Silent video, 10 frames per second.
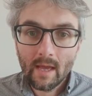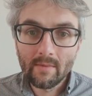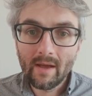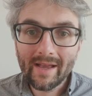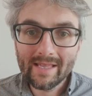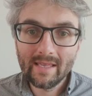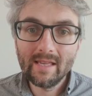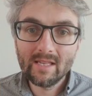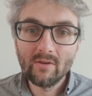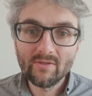I guess this
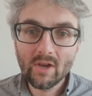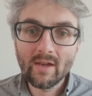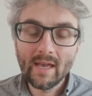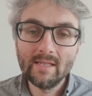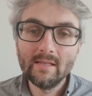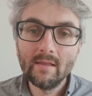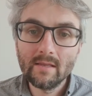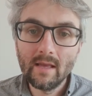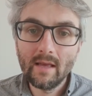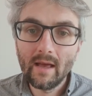sort of showcases
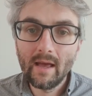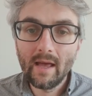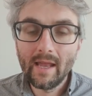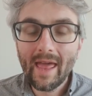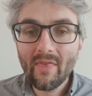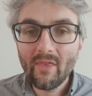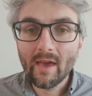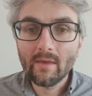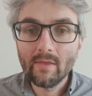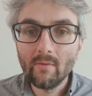an
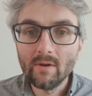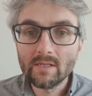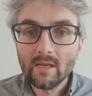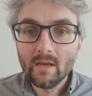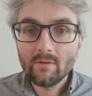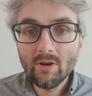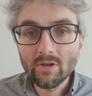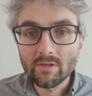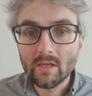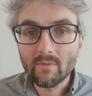ethic that was crucial
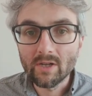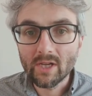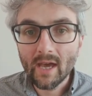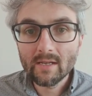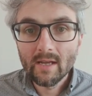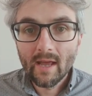to the project,